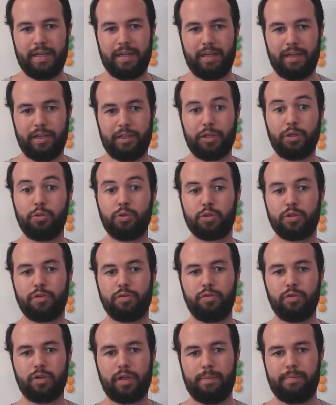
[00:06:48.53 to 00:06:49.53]
use the
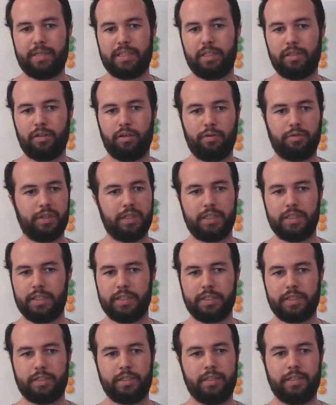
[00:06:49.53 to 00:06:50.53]
full capacity of these
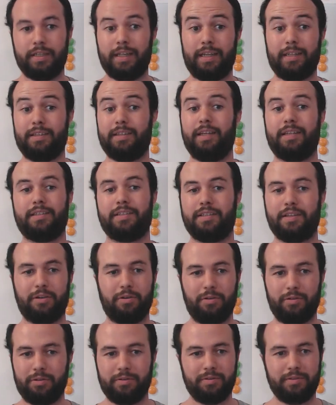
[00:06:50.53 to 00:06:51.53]
disks. That's the
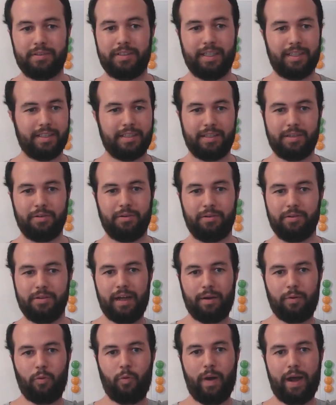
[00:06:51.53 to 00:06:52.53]
goal, that's the goal,
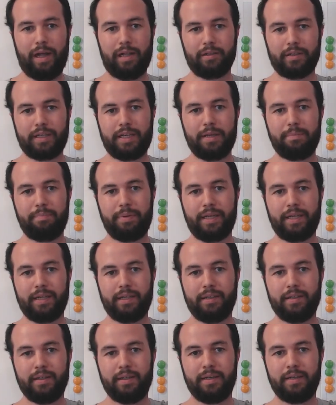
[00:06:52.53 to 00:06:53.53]
while
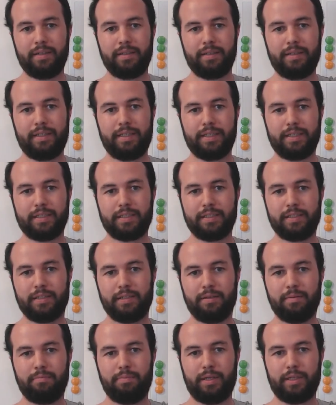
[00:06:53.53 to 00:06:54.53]
keeping these
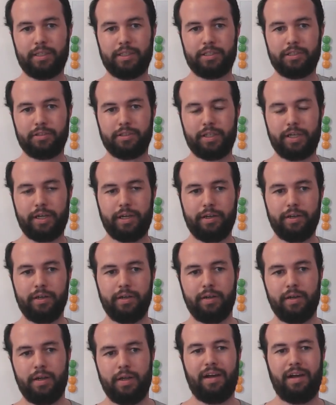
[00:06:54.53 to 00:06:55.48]
partitions here.